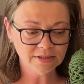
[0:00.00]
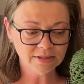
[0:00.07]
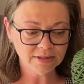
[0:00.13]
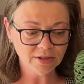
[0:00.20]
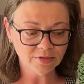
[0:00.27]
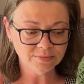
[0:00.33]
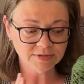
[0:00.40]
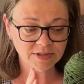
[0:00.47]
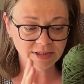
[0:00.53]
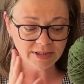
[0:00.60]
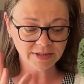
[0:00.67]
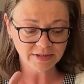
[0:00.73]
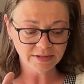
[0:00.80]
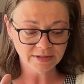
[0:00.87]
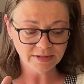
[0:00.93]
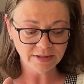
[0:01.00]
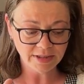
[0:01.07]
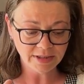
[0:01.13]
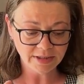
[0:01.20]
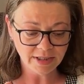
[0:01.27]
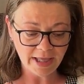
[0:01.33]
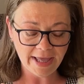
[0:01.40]
come
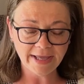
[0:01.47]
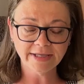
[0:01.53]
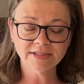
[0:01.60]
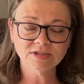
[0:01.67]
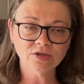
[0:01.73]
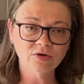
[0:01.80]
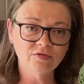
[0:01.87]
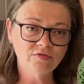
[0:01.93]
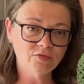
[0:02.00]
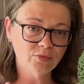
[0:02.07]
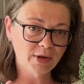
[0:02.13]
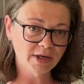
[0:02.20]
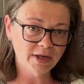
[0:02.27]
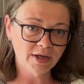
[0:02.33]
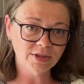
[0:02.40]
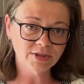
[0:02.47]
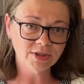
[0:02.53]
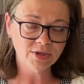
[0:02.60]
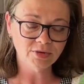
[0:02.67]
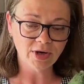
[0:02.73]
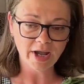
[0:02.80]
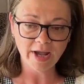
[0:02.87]
in hanks of 100
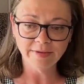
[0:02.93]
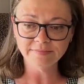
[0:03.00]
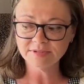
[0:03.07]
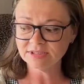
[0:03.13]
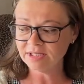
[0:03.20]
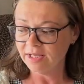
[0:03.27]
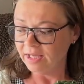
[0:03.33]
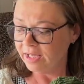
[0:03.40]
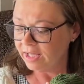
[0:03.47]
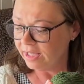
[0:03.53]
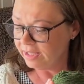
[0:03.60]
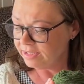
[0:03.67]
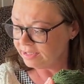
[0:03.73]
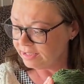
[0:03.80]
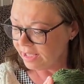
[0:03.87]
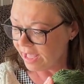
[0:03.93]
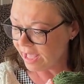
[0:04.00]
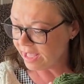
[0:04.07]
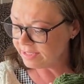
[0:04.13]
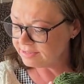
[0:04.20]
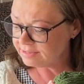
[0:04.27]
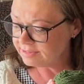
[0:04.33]
grams, and it
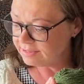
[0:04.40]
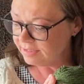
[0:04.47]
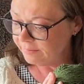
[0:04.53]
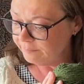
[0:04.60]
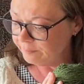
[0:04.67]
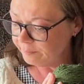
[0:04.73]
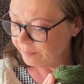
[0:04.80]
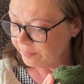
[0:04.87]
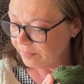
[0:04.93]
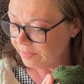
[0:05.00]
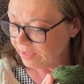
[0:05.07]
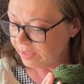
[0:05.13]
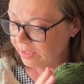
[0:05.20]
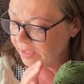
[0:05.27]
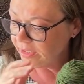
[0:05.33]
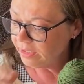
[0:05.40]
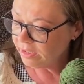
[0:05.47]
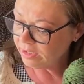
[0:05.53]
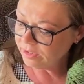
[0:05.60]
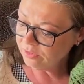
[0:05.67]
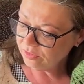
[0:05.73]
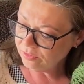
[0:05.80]
has
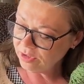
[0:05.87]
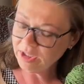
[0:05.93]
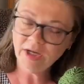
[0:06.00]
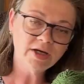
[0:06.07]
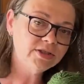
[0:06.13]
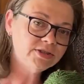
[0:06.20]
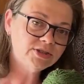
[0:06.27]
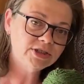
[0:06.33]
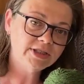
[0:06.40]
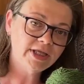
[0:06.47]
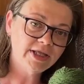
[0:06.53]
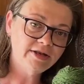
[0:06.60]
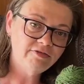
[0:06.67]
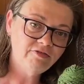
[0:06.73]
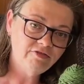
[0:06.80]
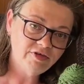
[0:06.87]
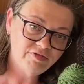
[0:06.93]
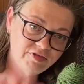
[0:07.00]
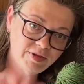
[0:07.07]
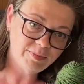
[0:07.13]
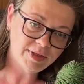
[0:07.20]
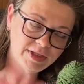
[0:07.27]

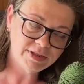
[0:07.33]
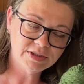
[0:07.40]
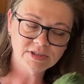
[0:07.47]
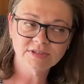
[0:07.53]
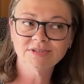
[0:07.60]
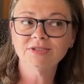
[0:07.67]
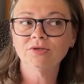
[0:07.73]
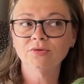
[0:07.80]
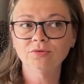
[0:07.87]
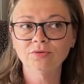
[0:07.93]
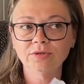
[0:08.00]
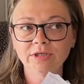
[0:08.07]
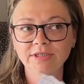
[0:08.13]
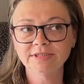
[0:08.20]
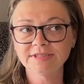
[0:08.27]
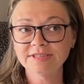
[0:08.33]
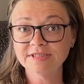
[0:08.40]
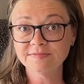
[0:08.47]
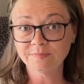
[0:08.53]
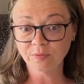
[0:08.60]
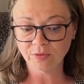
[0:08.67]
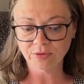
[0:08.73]
350 meters, so it's
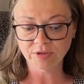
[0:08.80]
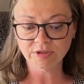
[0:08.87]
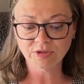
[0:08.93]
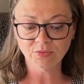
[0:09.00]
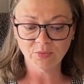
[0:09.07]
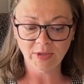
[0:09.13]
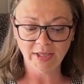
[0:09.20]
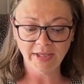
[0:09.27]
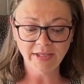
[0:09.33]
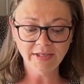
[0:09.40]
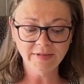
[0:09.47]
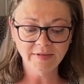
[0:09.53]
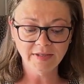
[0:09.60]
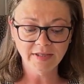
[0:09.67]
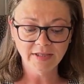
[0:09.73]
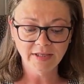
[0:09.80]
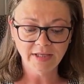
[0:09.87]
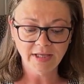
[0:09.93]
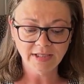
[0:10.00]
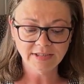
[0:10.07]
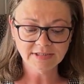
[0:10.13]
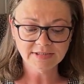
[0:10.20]
sport weight.
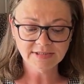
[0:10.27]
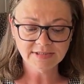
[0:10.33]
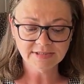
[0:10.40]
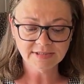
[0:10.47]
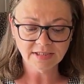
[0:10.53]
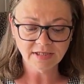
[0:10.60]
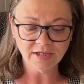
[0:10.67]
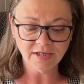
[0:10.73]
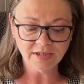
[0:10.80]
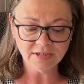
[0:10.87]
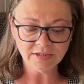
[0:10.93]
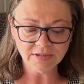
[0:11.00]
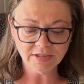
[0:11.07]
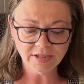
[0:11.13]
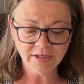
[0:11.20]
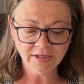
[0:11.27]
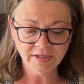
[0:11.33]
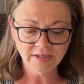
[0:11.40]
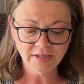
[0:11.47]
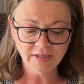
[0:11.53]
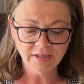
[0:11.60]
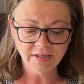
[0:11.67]
And this is the color
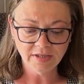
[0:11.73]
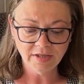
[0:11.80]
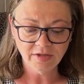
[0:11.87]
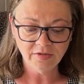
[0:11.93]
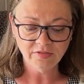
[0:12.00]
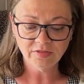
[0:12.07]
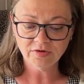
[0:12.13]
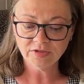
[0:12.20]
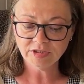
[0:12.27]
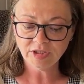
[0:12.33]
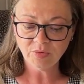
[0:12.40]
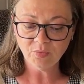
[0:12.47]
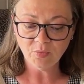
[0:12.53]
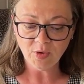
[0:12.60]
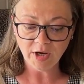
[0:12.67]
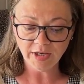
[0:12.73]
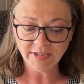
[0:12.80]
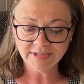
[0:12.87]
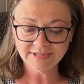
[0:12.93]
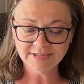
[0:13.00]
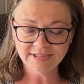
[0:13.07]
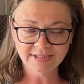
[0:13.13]

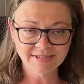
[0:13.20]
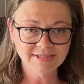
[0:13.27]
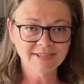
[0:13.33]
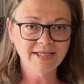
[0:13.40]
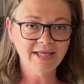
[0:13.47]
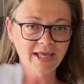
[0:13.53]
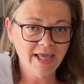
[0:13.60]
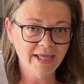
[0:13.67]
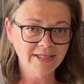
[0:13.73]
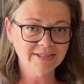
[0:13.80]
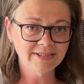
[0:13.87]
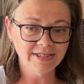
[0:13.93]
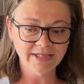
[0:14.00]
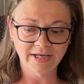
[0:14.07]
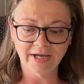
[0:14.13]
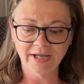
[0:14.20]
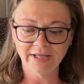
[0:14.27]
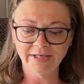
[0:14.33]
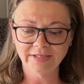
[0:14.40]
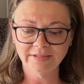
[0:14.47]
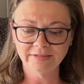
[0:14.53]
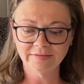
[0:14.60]
316089,